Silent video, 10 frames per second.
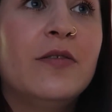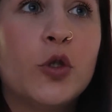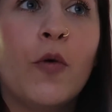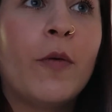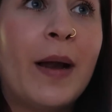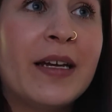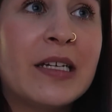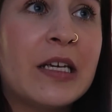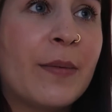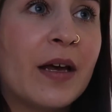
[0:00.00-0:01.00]
don't reply
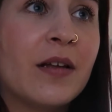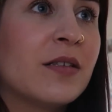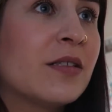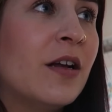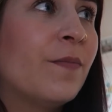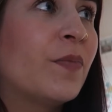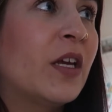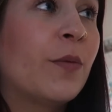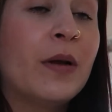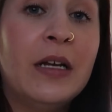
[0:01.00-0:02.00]
to emails,
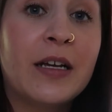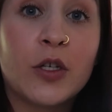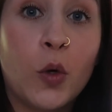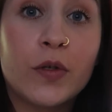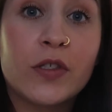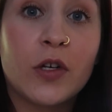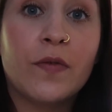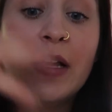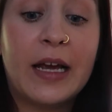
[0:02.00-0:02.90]
they completely ignore stuff.